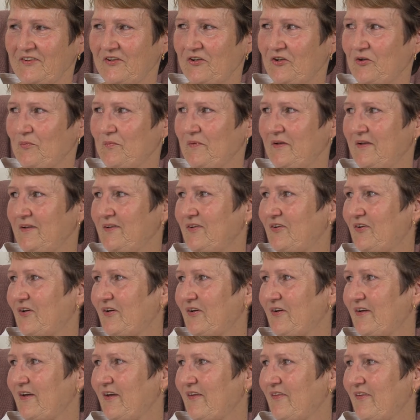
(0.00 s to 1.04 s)
You know what I mean? You
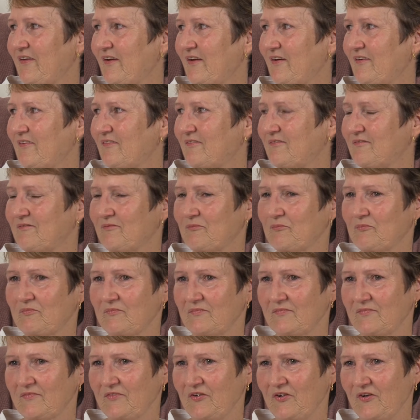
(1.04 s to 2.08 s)
don't get that,
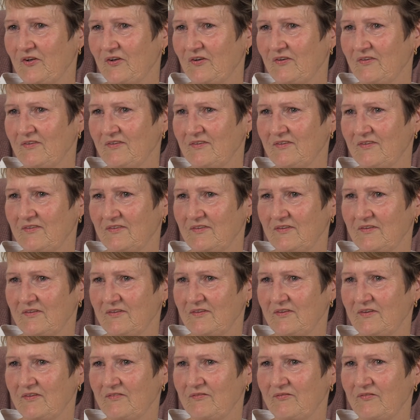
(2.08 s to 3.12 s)

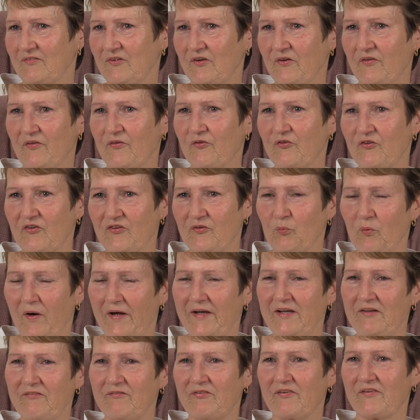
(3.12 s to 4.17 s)
you're just
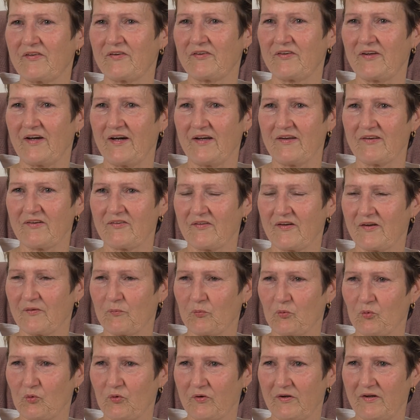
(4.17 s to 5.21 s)
waiting for the day that they
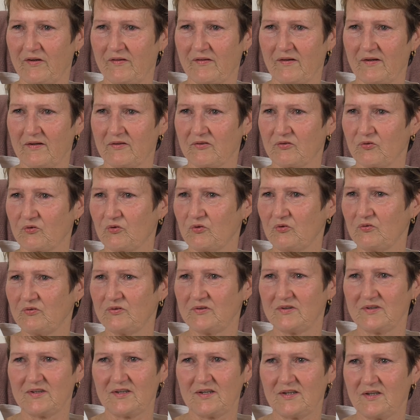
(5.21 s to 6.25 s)
walk in that door.
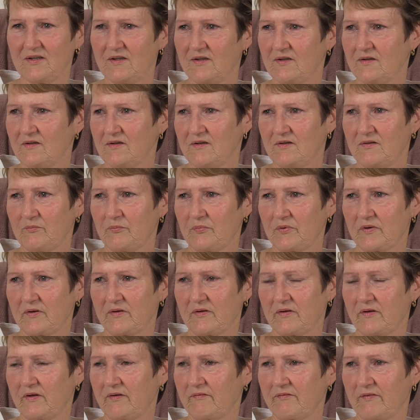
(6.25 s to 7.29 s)
But
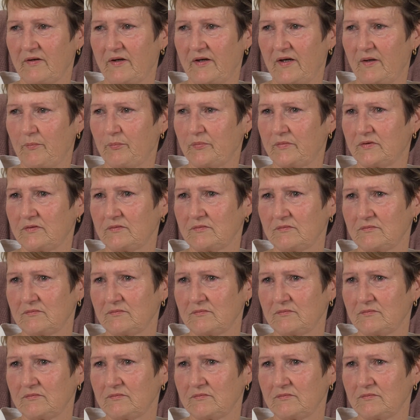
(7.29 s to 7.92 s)
it never happened.